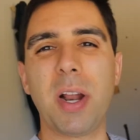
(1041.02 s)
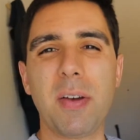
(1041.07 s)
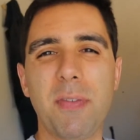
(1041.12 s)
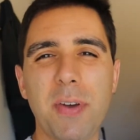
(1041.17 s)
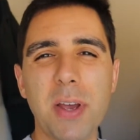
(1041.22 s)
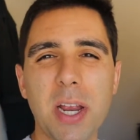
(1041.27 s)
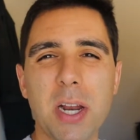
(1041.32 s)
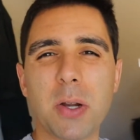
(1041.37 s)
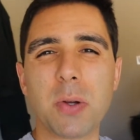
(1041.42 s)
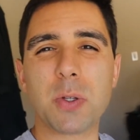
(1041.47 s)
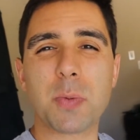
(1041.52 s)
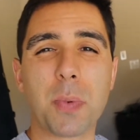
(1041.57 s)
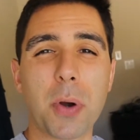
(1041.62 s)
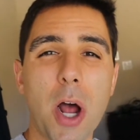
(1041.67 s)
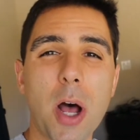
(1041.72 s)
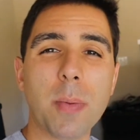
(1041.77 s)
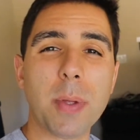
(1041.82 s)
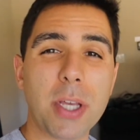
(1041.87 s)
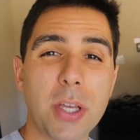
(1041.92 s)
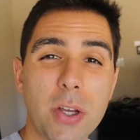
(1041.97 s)
I figured it was
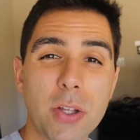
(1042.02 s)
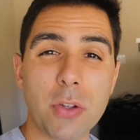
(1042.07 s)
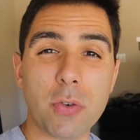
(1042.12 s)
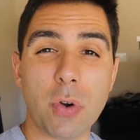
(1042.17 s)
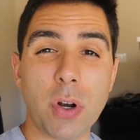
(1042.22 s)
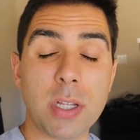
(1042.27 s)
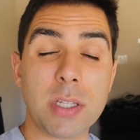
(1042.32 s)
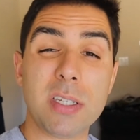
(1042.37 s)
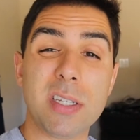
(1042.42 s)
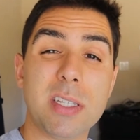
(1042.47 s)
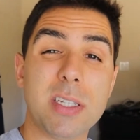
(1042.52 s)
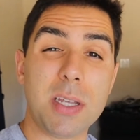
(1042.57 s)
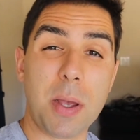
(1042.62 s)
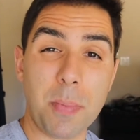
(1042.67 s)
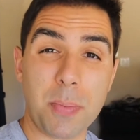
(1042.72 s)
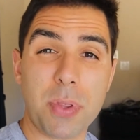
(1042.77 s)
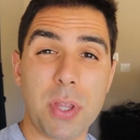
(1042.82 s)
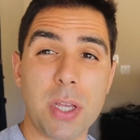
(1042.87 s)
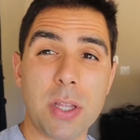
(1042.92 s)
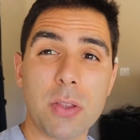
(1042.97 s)
probably good to run
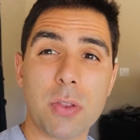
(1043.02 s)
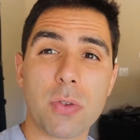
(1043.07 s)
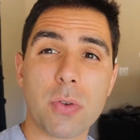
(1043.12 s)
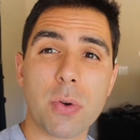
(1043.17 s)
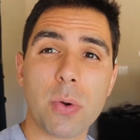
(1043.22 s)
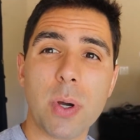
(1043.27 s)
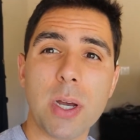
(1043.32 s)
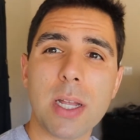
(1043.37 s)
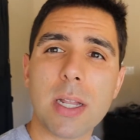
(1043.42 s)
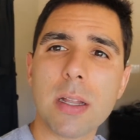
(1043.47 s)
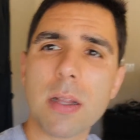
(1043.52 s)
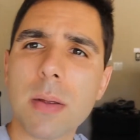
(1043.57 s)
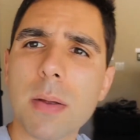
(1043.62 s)
something through it,